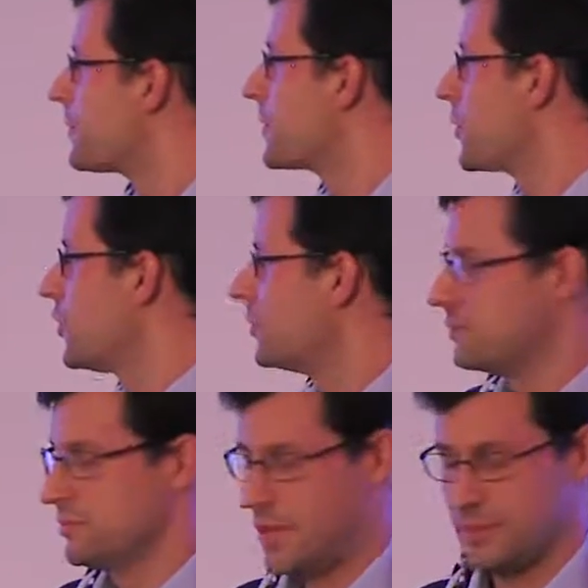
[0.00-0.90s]

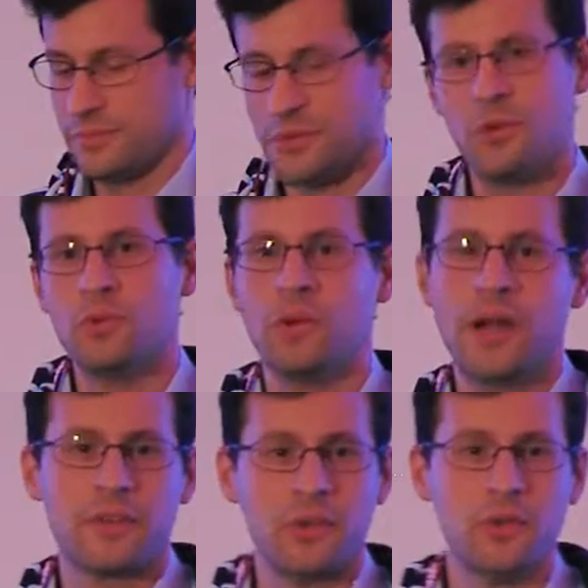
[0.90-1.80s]
So,
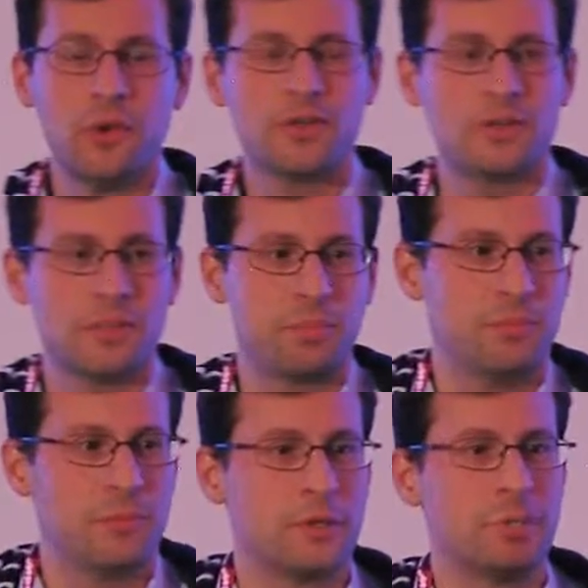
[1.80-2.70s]
by the way, who knows
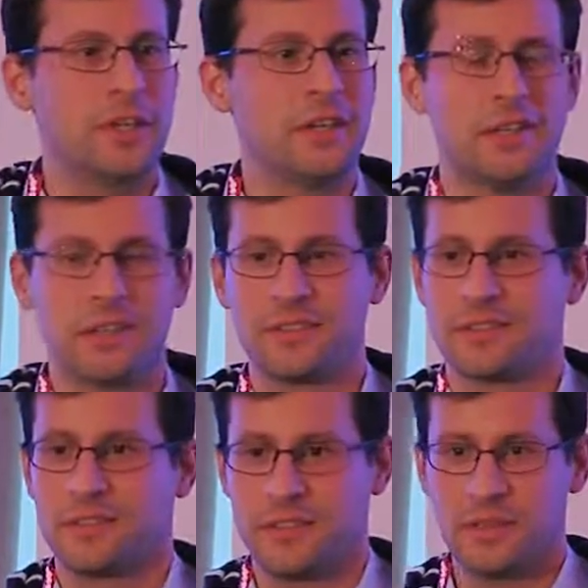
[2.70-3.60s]
what peaking
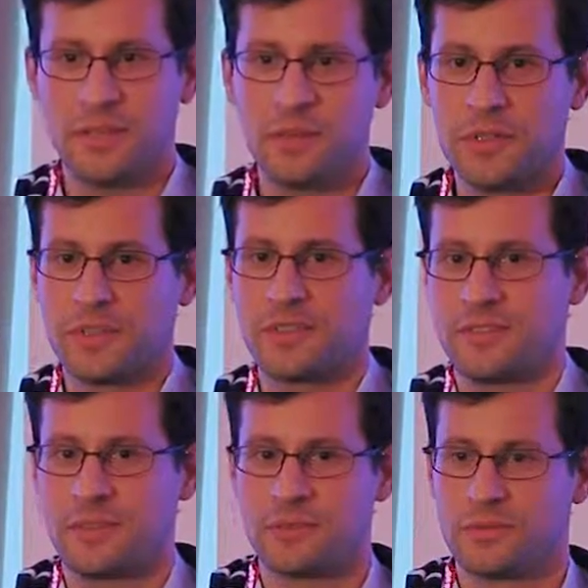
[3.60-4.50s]
is in A/B
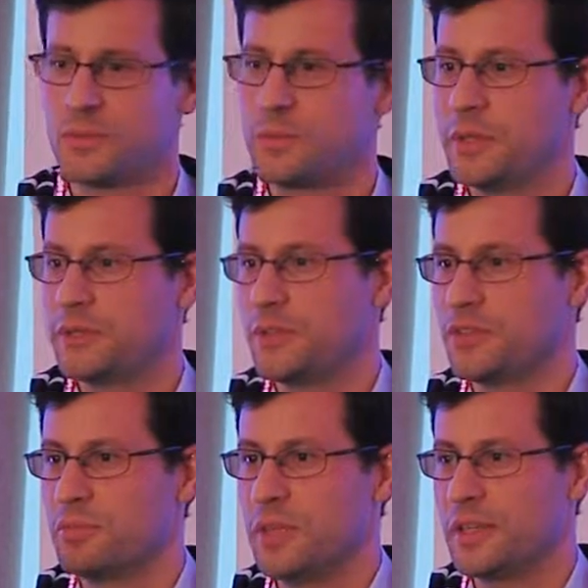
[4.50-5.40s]
testing? The pitfall
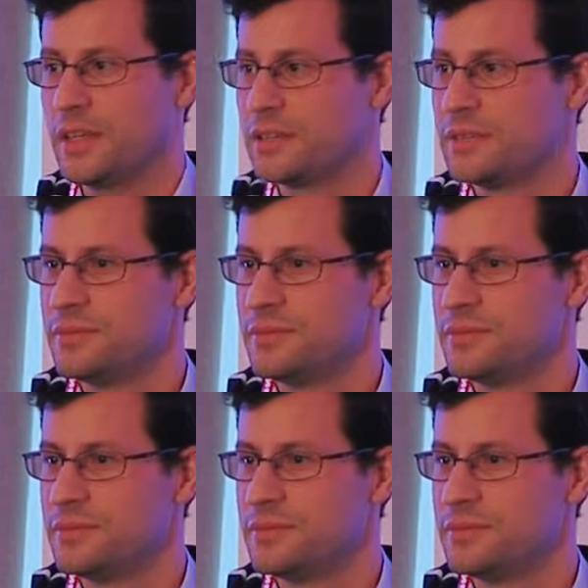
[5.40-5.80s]
of peaking.